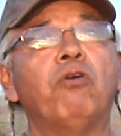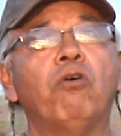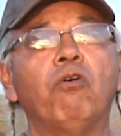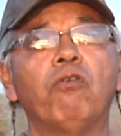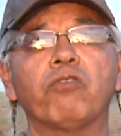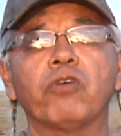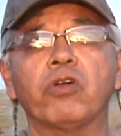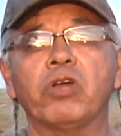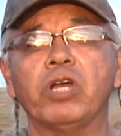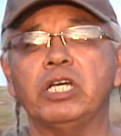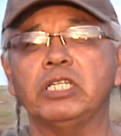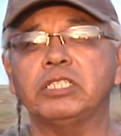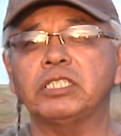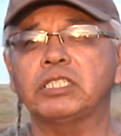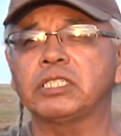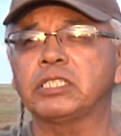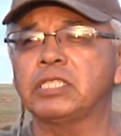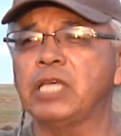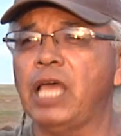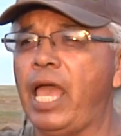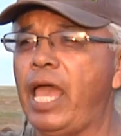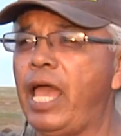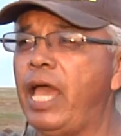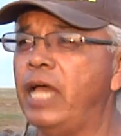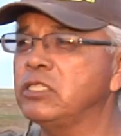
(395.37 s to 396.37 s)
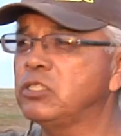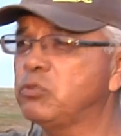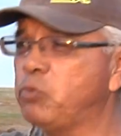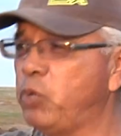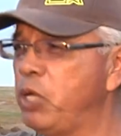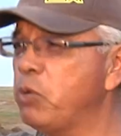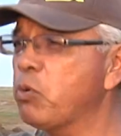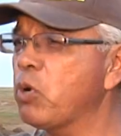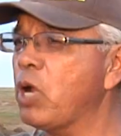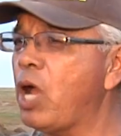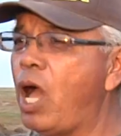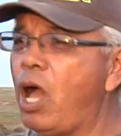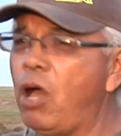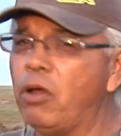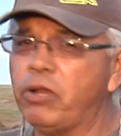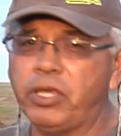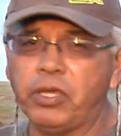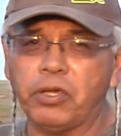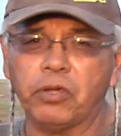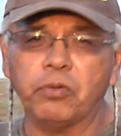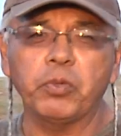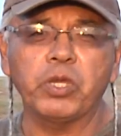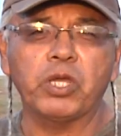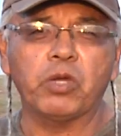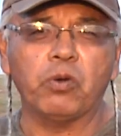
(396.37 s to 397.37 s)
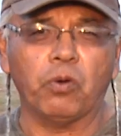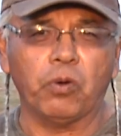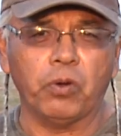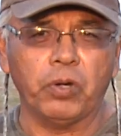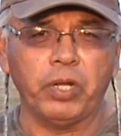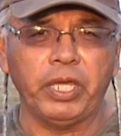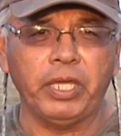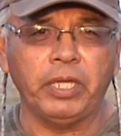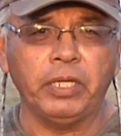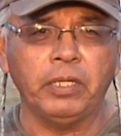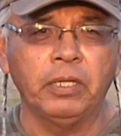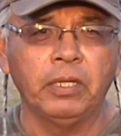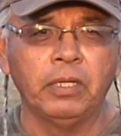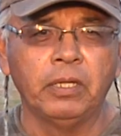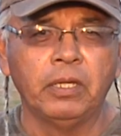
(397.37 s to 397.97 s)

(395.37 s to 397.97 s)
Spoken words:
over us as we were out here recording.